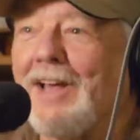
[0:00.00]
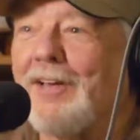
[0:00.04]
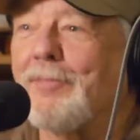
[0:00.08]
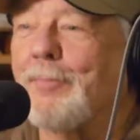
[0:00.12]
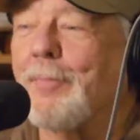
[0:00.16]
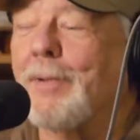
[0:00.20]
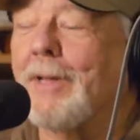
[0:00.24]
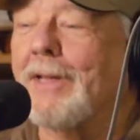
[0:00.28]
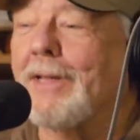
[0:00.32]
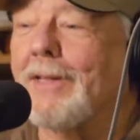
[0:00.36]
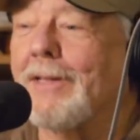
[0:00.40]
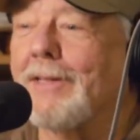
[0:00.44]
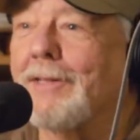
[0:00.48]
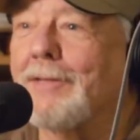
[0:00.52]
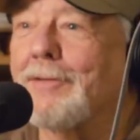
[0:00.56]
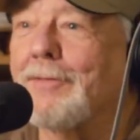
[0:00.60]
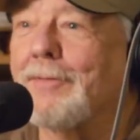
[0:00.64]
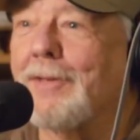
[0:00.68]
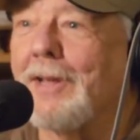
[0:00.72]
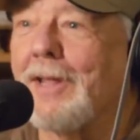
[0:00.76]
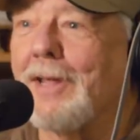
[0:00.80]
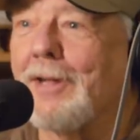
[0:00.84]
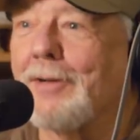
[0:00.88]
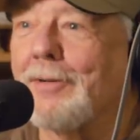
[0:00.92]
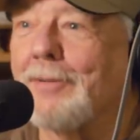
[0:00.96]
I've made a
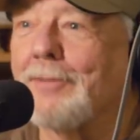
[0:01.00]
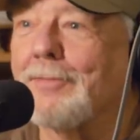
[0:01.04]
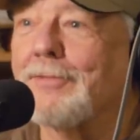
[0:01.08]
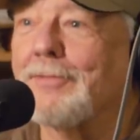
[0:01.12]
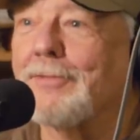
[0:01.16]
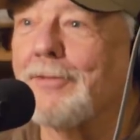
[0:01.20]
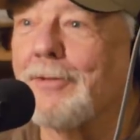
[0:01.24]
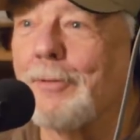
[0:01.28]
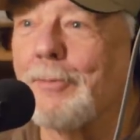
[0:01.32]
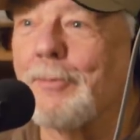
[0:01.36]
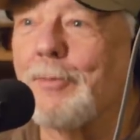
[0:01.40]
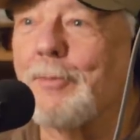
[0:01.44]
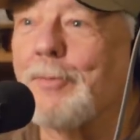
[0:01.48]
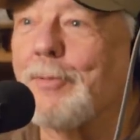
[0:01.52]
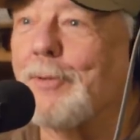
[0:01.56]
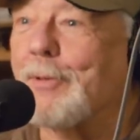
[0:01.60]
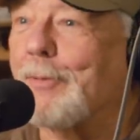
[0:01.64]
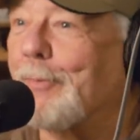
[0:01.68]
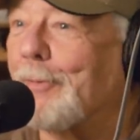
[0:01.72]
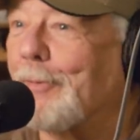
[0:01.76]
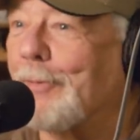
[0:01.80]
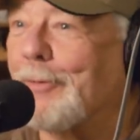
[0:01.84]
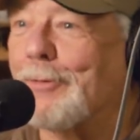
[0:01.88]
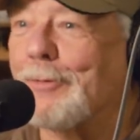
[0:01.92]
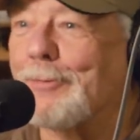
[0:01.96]
living out of summing
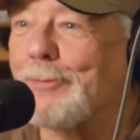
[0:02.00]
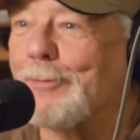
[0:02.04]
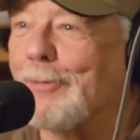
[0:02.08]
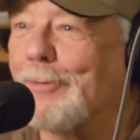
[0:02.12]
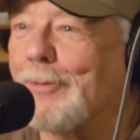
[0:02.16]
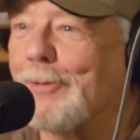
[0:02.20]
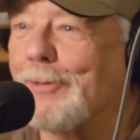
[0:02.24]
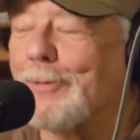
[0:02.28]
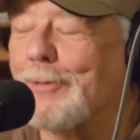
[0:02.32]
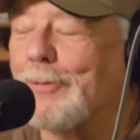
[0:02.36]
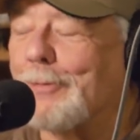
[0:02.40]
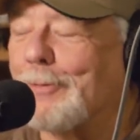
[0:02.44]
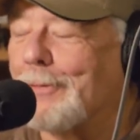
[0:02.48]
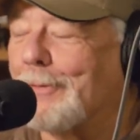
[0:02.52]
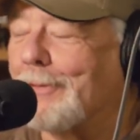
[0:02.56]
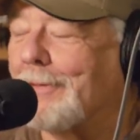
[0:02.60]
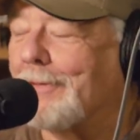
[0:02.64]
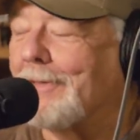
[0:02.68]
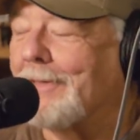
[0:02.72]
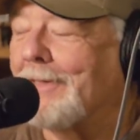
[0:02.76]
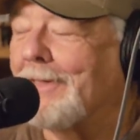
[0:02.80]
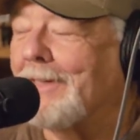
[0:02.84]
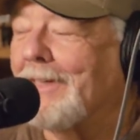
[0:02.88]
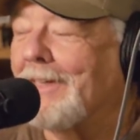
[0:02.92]
people up really quick,